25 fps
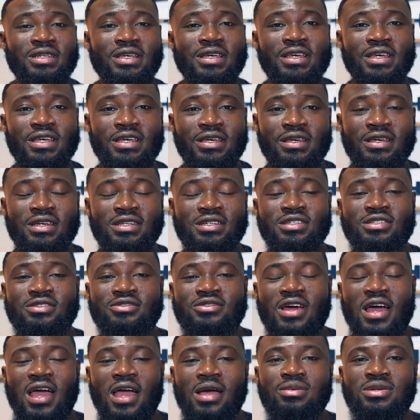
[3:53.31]
he
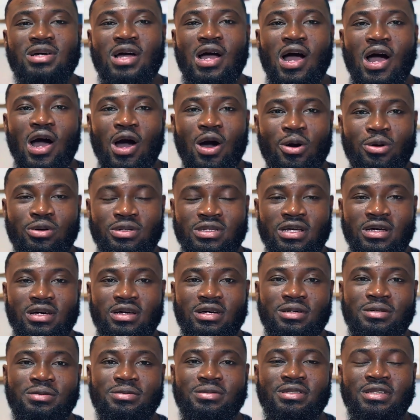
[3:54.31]
described how
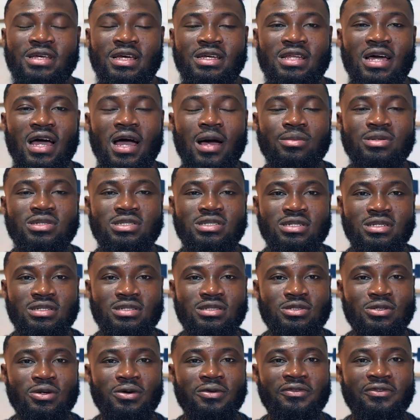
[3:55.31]
the
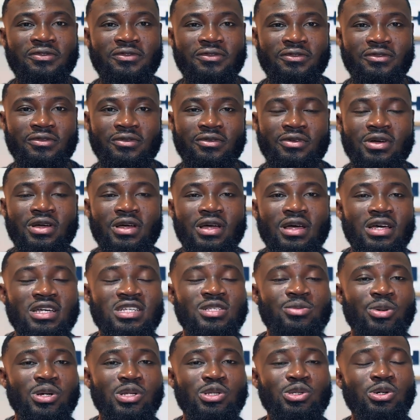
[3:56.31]
inhabitants of
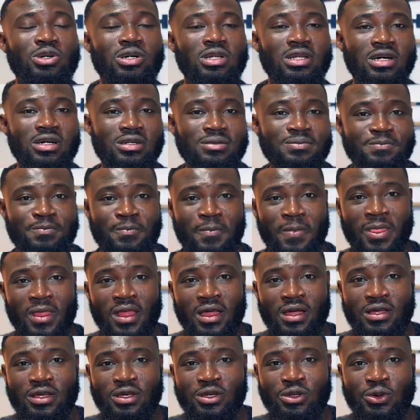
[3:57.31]
Hispaniola,
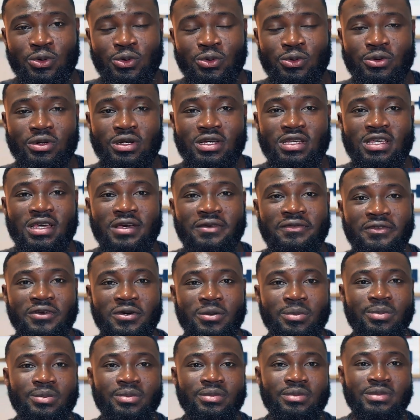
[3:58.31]
gave
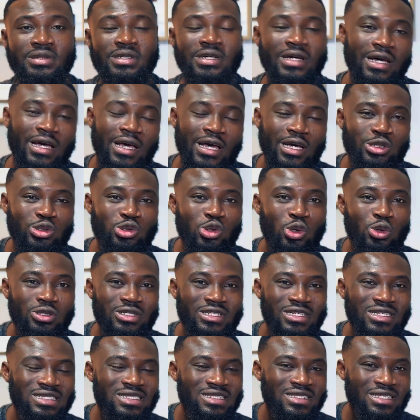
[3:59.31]
him a
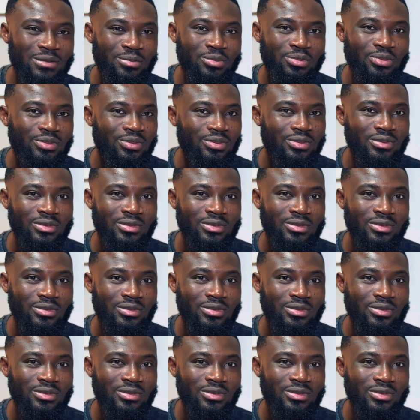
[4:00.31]
golden tip